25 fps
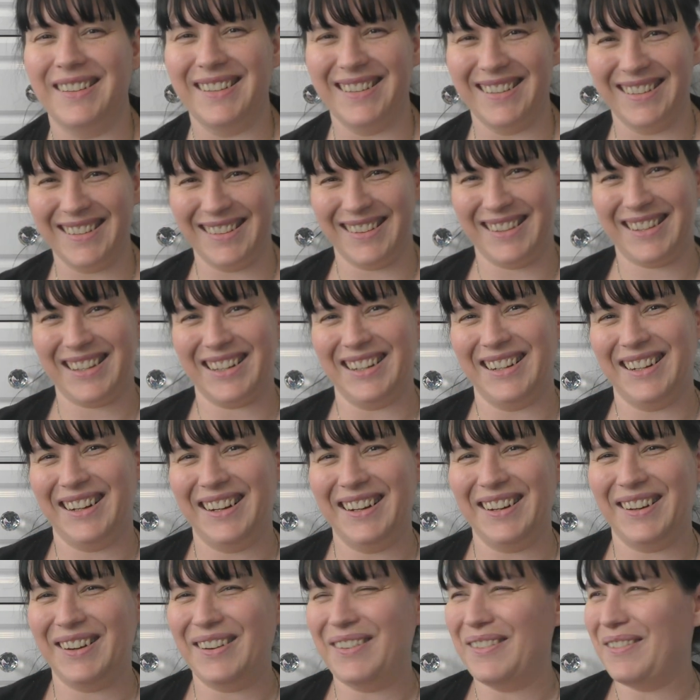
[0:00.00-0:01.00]
like
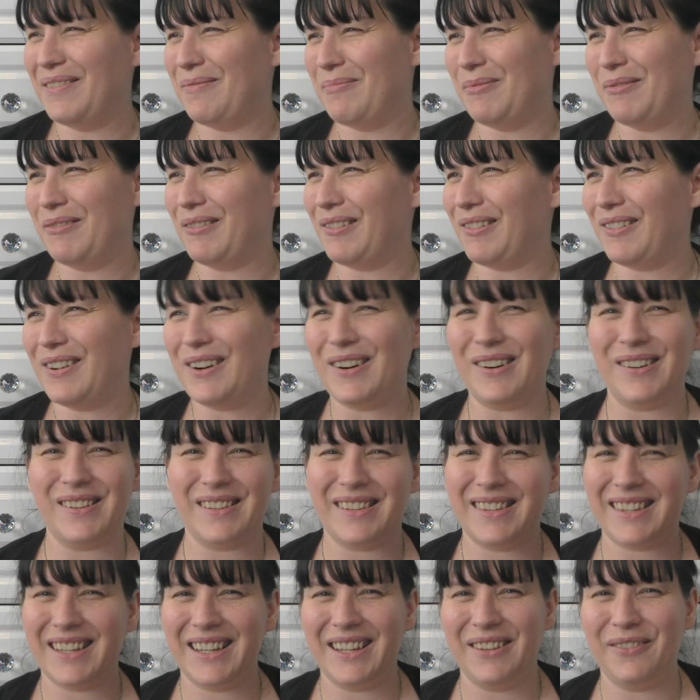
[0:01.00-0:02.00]
horrible grass
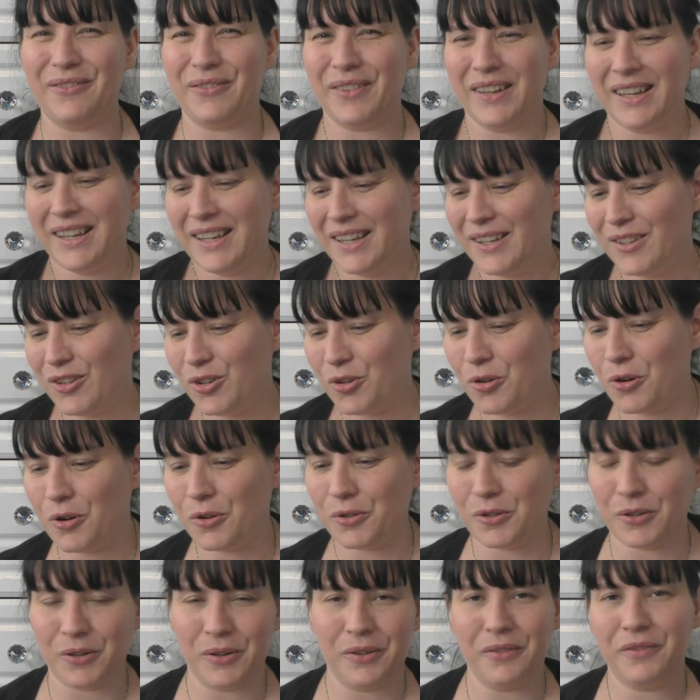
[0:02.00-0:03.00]
that you've
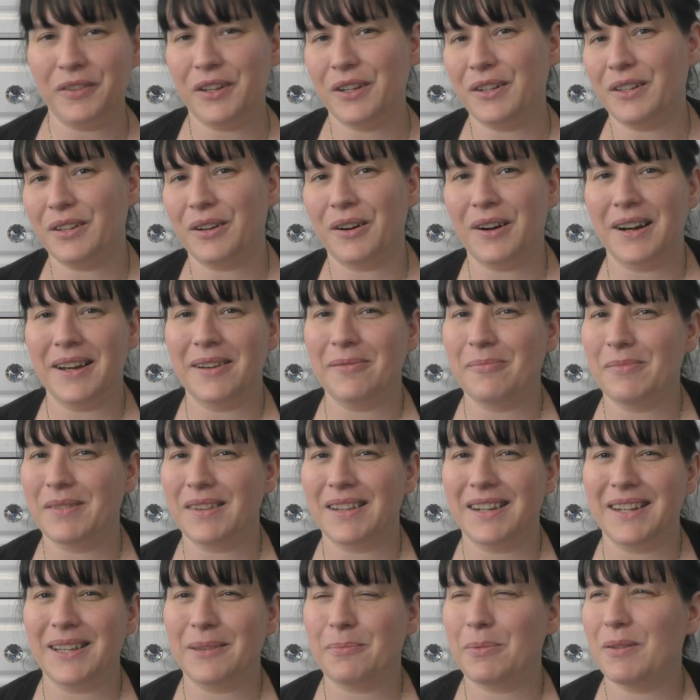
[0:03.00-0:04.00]
trod on a few times
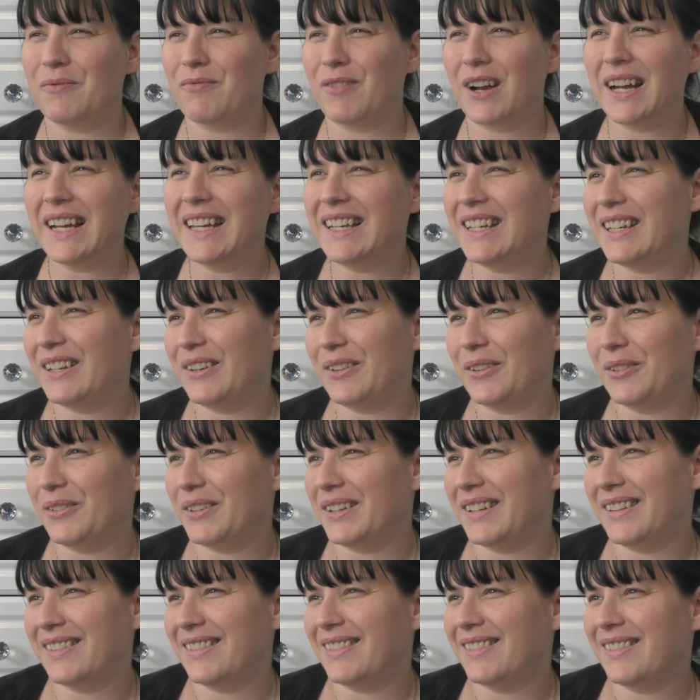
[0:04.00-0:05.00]
and it's been raining on.
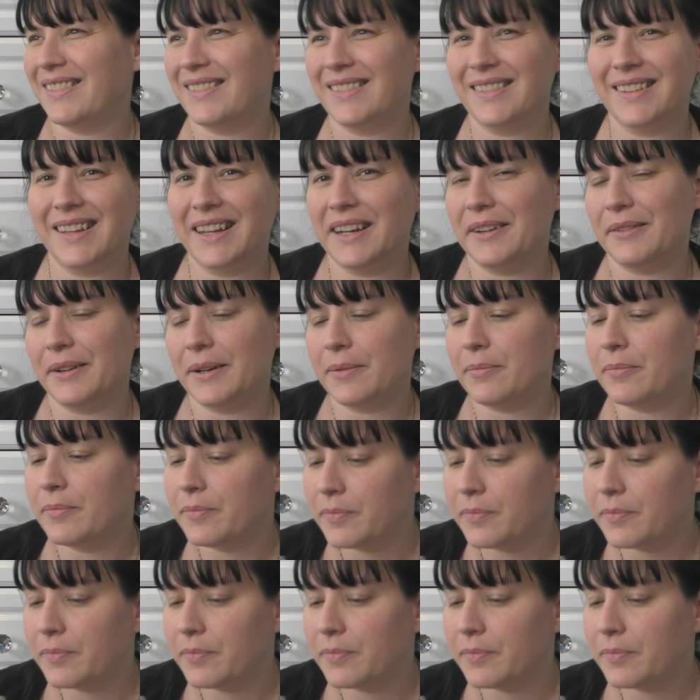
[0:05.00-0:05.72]
And anyway,